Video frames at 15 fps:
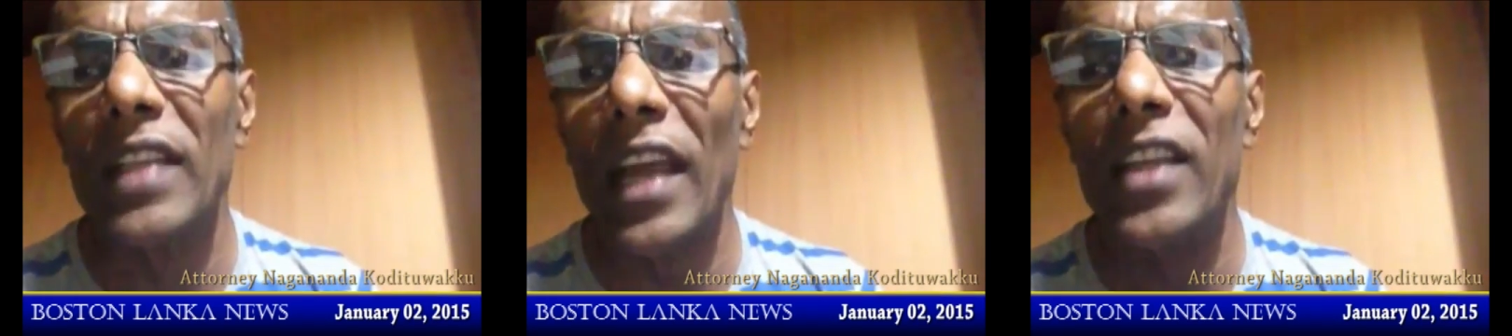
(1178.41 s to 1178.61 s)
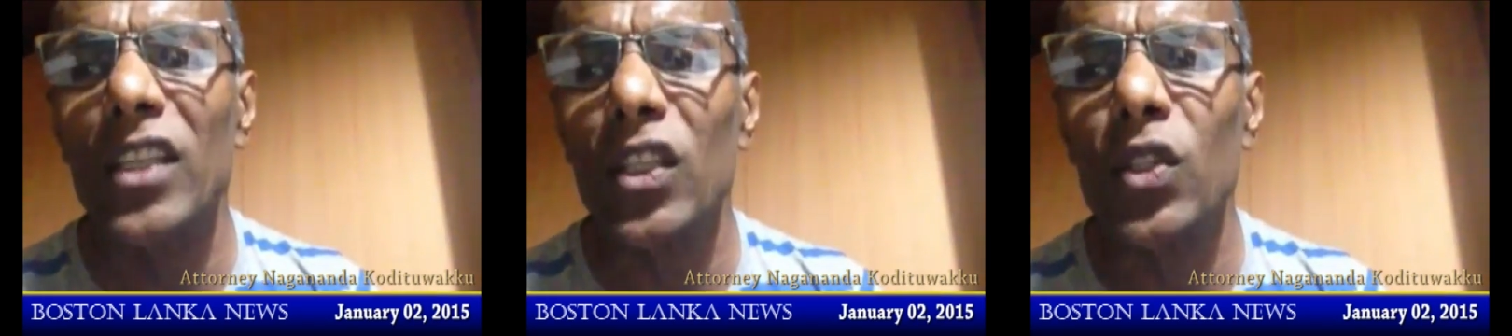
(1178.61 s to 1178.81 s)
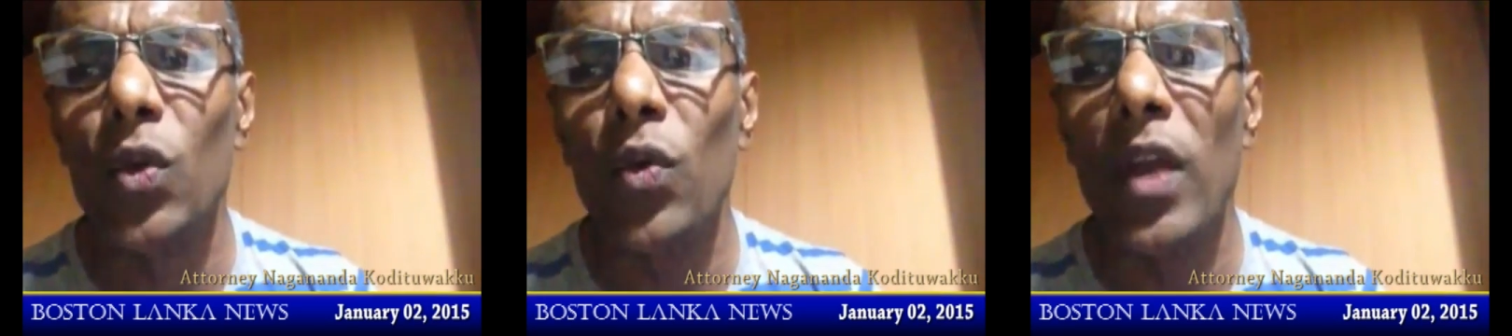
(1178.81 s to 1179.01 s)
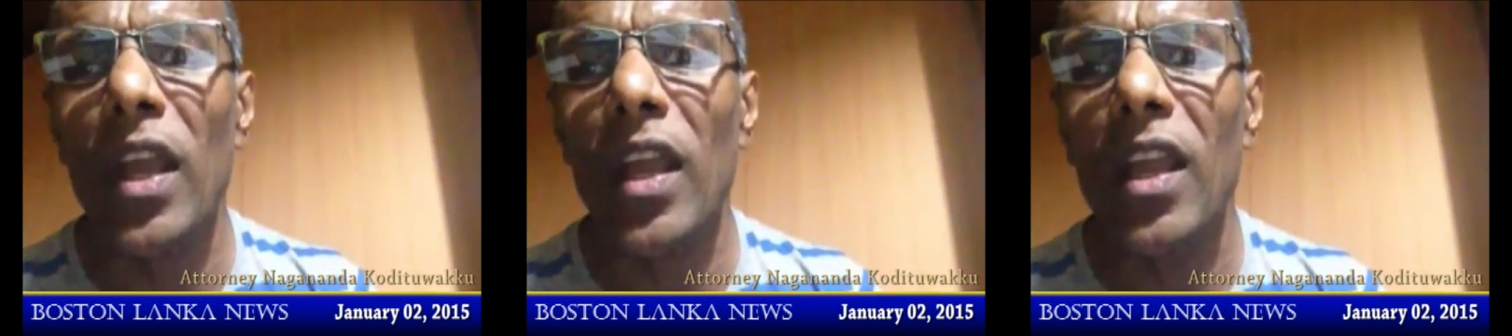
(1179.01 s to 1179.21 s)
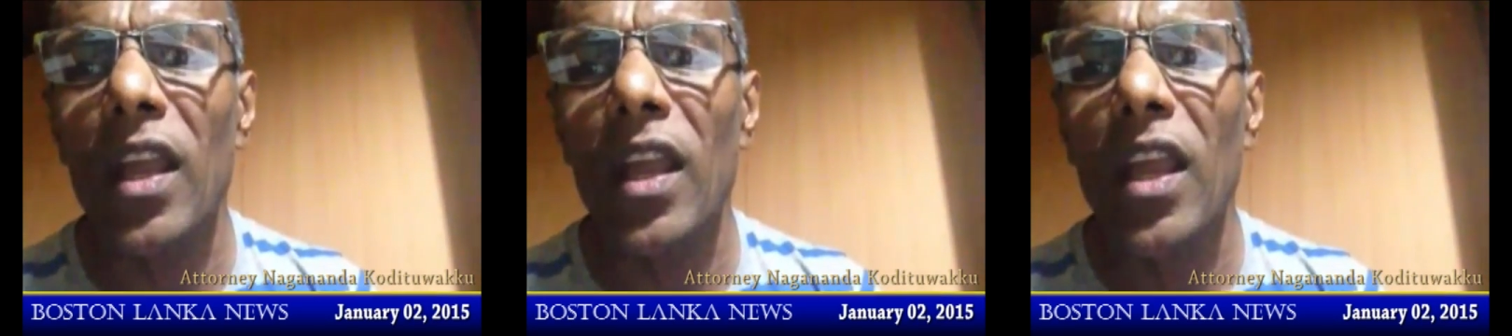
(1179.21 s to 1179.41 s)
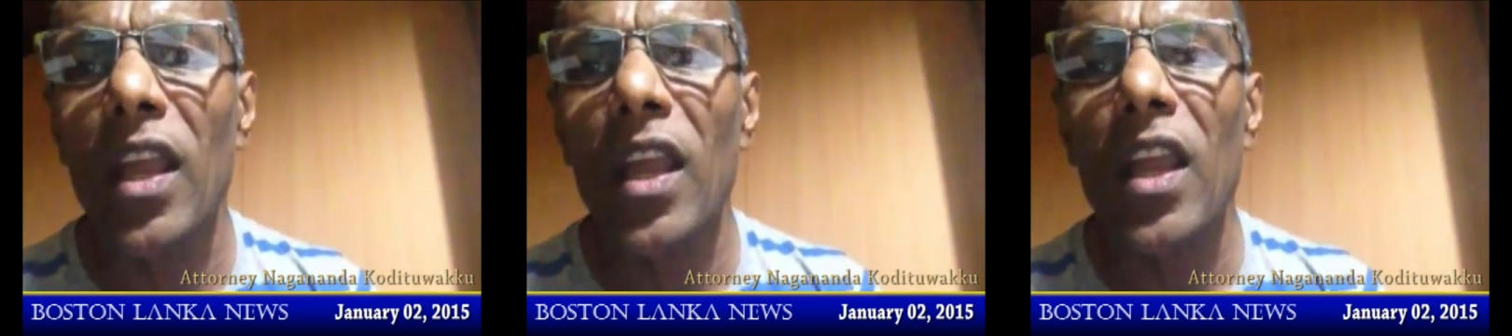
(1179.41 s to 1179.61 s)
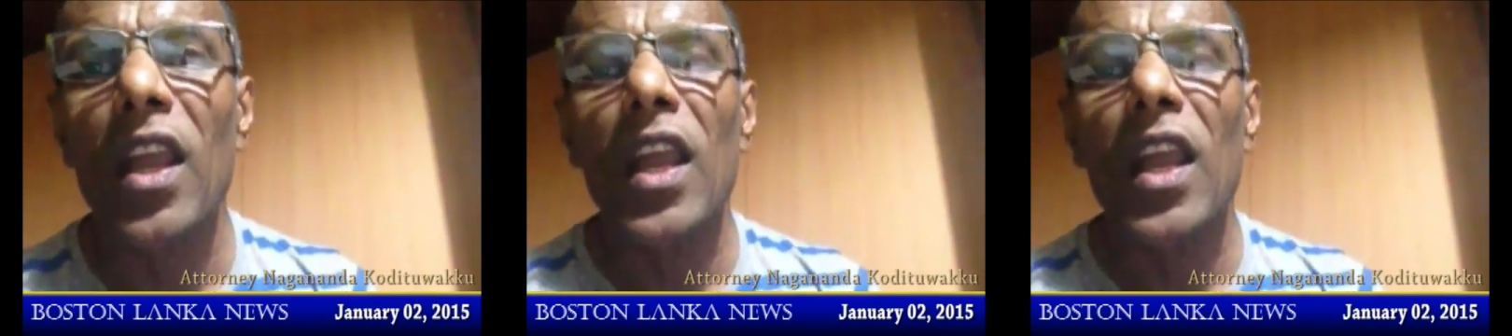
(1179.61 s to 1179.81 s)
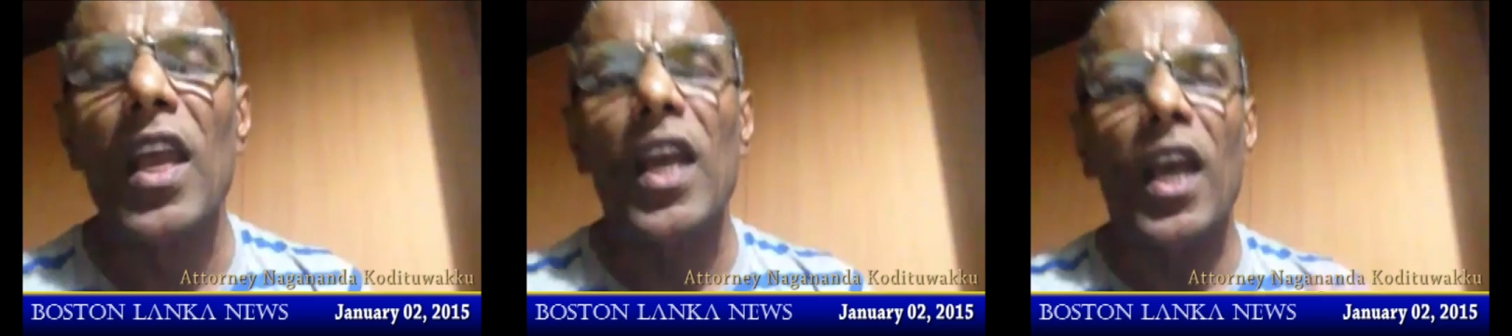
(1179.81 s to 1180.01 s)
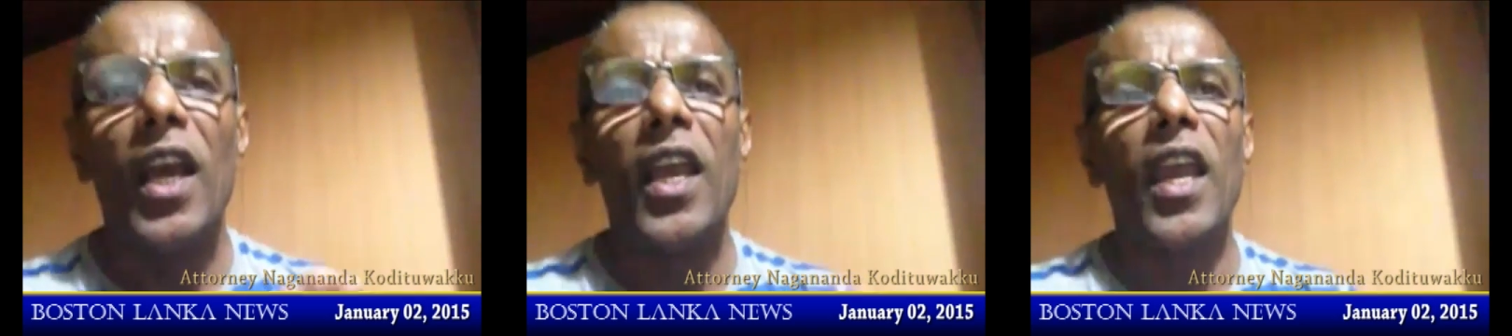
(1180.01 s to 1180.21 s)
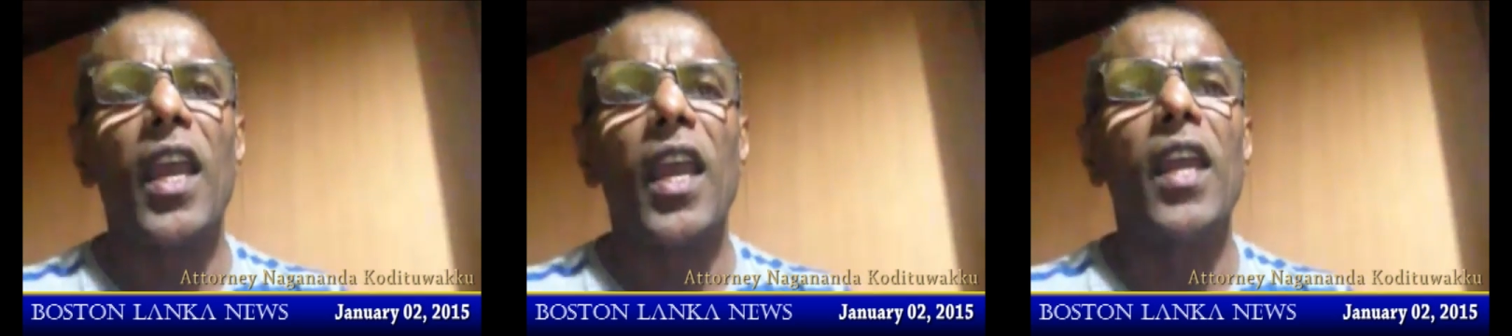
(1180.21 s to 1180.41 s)
that is today.
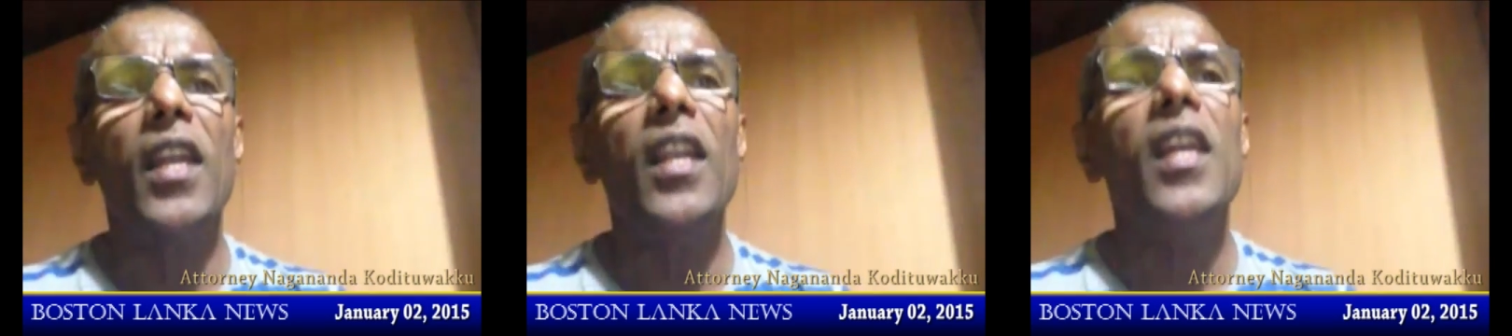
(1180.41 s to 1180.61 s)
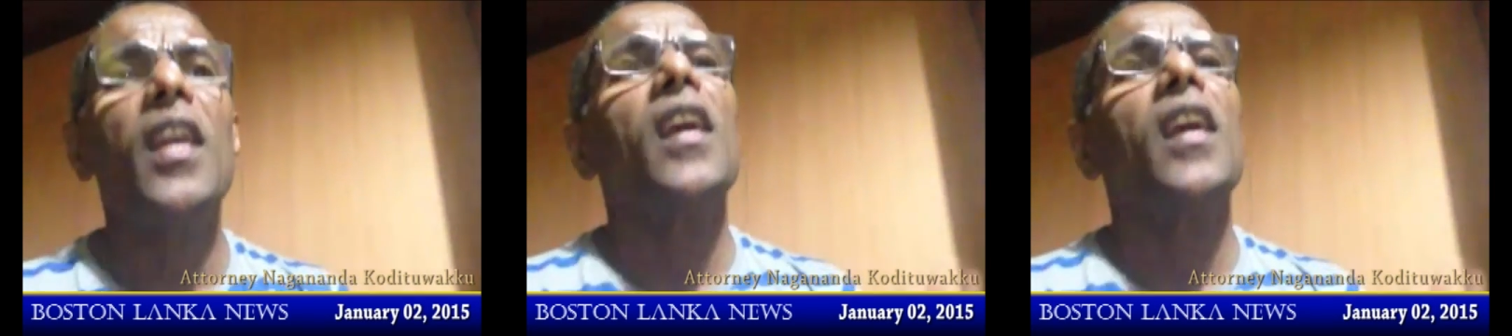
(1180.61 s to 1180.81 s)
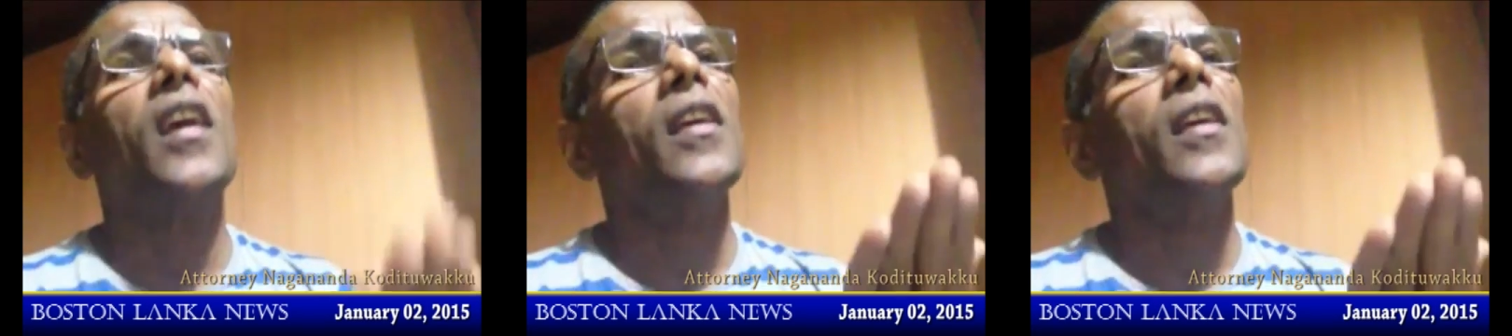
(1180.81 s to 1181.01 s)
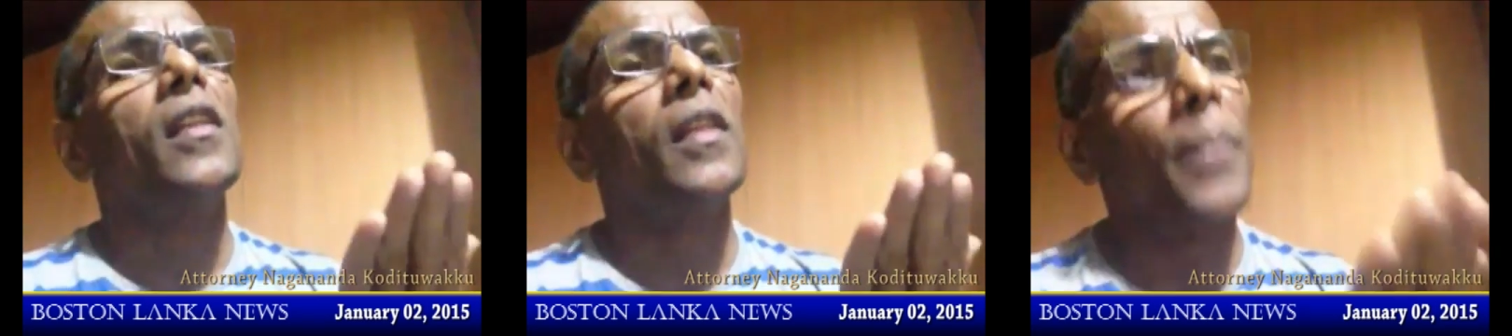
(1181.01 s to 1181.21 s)
Again, the